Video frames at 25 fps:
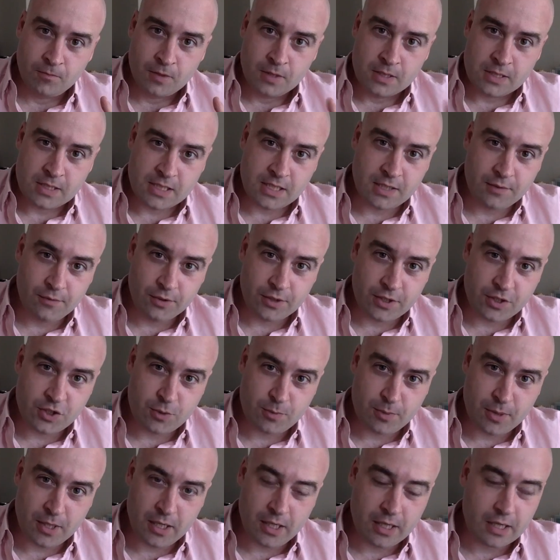Civil
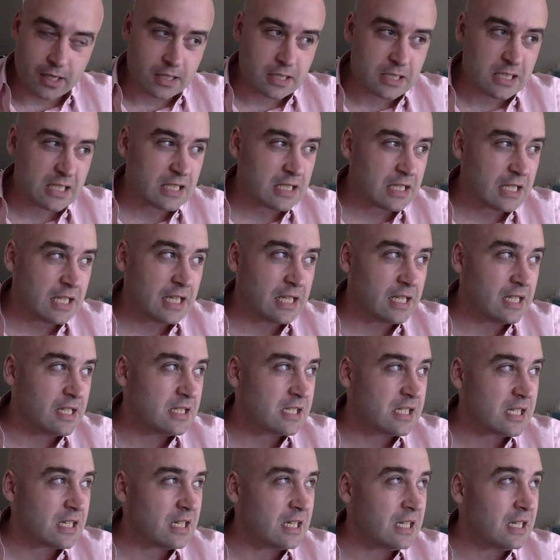disobedience
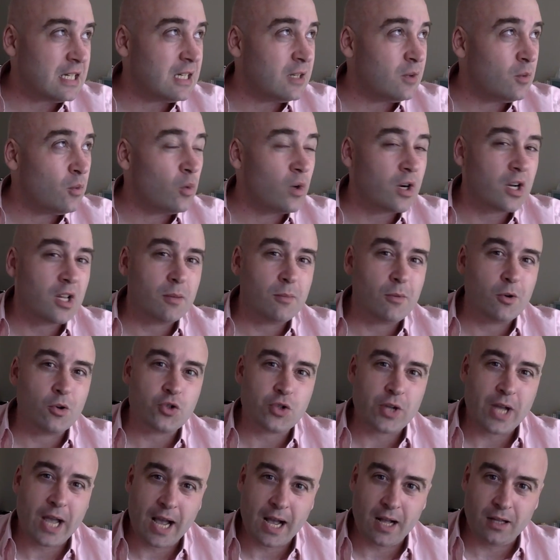is one of the
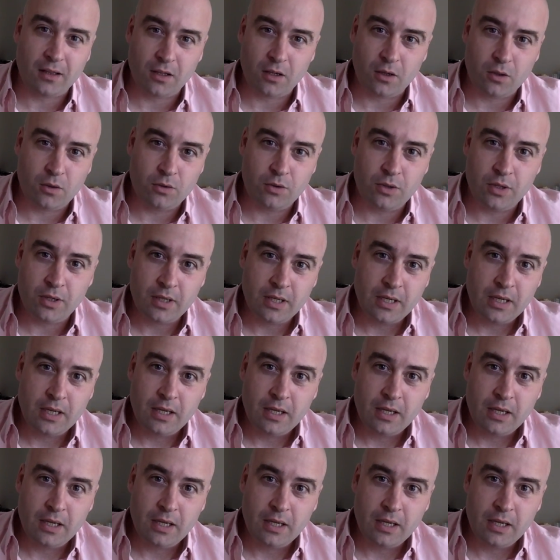most hallowed